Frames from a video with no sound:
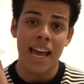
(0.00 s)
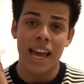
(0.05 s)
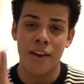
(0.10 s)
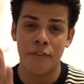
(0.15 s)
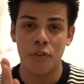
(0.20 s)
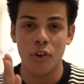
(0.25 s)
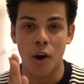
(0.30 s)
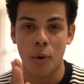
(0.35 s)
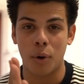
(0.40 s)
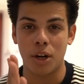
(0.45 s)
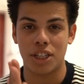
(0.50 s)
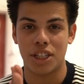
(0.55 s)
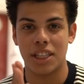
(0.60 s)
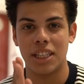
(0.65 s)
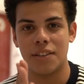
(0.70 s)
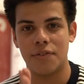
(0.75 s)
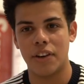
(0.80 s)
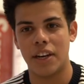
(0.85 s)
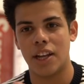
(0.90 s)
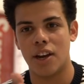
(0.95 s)
If you are watching
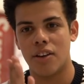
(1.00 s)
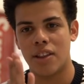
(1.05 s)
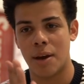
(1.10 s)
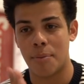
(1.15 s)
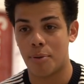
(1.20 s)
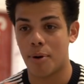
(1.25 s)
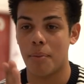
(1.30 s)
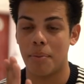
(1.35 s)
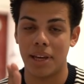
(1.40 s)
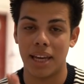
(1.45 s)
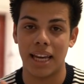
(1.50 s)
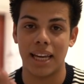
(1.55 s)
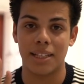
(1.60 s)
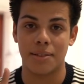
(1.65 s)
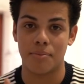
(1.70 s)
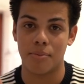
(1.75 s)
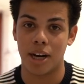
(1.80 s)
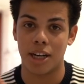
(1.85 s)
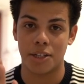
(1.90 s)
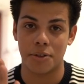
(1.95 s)
this video, there probably
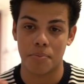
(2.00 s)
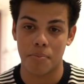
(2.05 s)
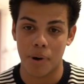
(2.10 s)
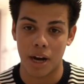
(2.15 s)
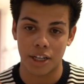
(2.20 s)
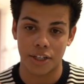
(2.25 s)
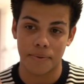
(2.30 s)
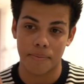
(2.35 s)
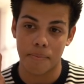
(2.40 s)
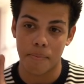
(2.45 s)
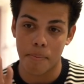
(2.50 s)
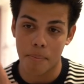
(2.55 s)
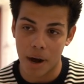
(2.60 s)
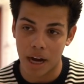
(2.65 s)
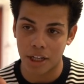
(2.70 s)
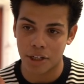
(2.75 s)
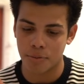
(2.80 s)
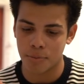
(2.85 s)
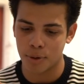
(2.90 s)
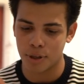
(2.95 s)
is much, much,
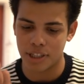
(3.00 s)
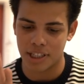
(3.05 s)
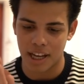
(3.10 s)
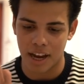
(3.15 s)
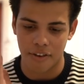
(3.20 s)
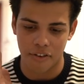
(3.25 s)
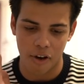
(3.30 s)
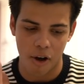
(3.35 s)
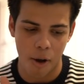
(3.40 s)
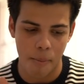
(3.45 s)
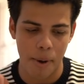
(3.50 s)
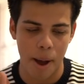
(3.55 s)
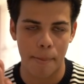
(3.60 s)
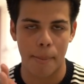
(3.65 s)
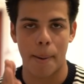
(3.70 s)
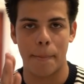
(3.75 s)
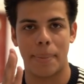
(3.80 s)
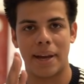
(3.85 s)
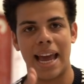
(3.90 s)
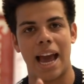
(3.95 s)
much more stuff on my
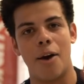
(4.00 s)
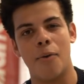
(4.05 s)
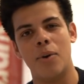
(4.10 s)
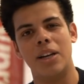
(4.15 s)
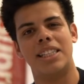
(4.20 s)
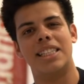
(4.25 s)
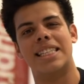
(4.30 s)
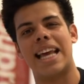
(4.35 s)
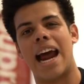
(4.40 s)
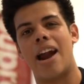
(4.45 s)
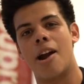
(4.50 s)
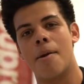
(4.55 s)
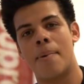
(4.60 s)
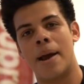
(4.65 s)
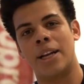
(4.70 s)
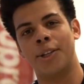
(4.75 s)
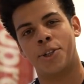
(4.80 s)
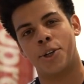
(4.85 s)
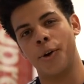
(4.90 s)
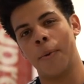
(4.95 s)
Bump account, which is Ari
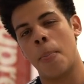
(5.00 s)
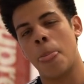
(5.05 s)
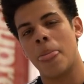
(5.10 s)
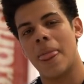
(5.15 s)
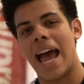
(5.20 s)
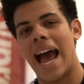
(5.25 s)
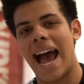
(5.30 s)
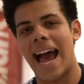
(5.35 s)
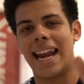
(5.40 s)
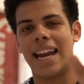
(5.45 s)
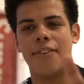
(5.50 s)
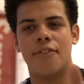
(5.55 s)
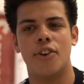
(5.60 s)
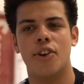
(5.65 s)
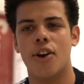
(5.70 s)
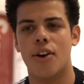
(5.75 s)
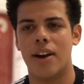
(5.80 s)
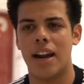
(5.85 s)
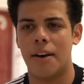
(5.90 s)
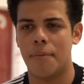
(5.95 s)
Petru. And if
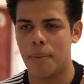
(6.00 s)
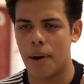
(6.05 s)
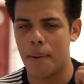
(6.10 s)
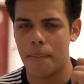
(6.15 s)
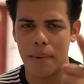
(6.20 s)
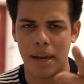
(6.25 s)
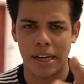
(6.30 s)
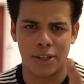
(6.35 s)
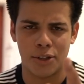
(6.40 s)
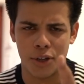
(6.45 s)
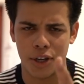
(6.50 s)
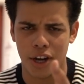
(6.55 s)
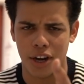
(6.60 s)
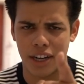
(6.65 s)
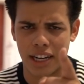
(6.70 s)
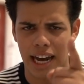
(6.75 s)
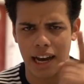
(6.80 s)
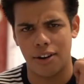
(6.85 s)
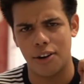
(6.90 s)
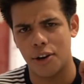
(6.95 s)
you don't have Bump, make sure you go
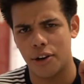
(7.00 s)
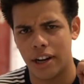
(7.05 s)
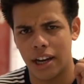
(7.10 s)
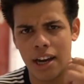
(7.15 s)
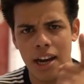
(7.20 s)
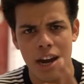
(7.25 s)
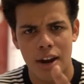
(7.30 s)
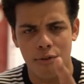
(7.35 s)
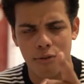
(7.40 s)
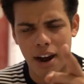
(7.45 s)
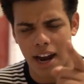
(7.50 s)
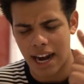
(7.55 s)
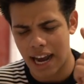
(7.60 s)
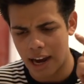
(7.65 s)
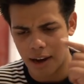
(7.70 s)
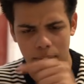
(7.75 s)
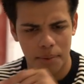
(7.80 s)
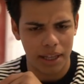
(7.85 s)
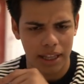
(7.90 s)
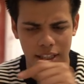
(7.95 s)
and download it right
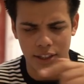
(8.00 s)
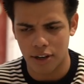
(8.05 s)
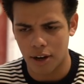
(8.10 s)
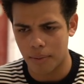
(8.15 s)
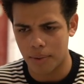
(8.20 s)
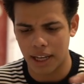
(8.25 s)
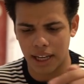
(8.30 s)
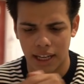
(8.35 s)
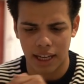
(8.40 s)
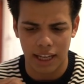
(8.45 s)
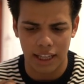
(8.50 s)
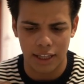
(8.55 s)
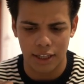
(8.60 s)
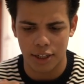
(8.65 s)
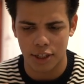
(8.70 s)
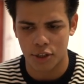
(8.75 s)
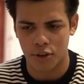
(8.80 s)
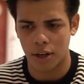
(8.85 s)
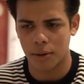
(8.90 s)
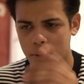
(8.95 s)
now. It'll be the top link in the
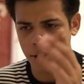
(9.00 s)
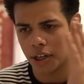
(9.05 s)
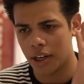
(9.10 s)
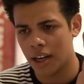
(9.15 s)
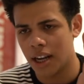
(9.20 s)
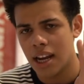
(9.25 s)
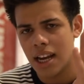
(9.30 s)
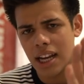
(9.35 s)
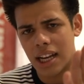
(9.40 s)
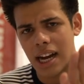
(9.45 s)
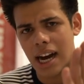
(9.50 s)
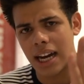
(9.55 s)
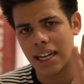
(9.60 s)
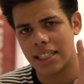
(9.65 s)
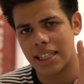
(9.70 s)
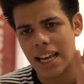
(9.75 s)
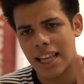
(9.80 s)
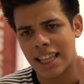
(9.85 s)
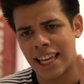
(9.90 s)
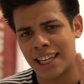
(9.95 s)
description.
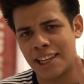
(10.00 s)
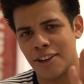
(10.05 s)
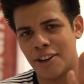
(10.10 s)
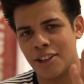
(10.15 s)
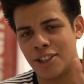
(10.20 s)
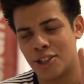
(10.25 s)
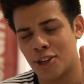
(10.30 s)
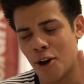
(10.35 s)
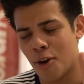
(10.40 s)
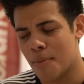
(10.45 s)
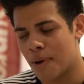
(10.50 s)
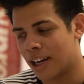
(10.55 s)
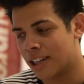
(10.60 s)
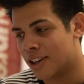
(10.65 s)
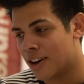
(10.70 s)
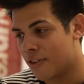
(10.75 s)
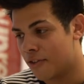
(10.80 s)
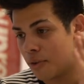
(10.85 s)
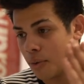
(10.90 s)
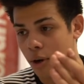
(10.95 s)
Guys, thank you so much
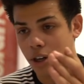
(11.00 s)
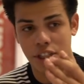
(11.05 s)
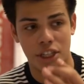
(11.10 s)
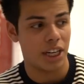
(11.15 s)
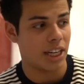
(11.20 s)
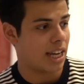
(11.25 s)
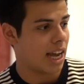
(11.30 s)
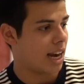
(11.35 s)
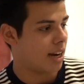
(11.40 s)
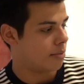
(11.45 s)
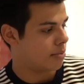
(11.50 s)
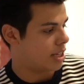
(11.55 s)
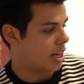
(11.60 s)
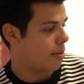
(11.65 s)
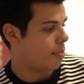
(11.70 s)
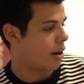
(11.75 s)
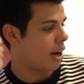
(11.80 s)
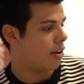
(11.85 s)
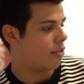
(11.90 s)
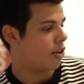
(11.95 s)
for watching. Callum,
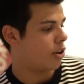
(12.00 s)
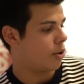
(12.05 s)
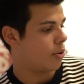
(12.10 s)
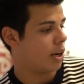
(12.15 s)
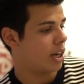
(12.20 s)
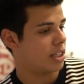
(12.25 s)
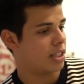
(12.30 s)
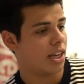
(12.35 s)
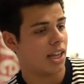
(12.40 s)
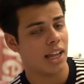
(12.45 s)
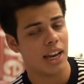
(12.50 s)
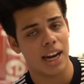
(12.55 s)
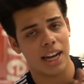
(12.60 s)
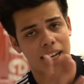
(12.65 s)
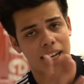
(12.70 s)
say bye real quick so then